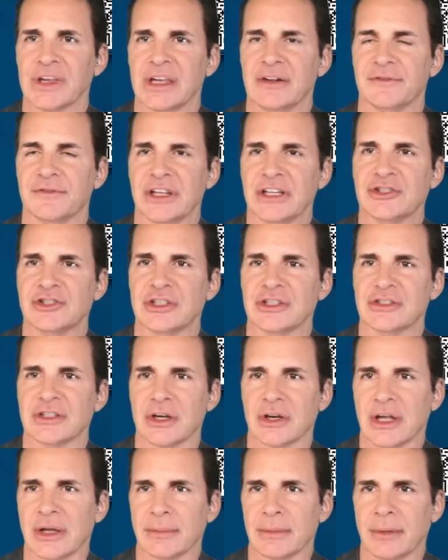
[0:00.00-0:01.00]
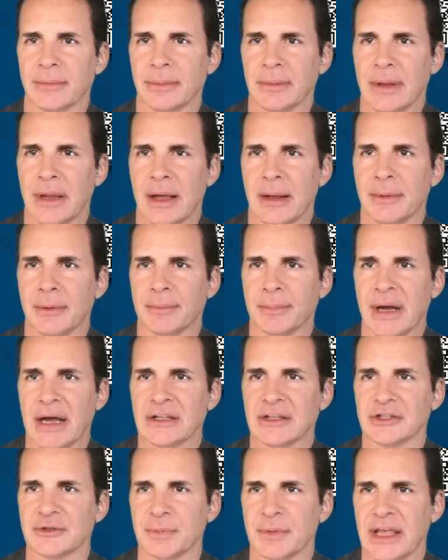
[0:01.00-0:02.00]
Inflation is okay, blah, blah, blah, but
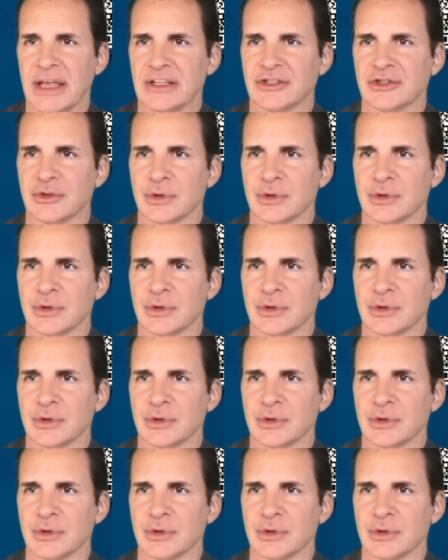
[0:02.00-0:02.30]
Biden's plans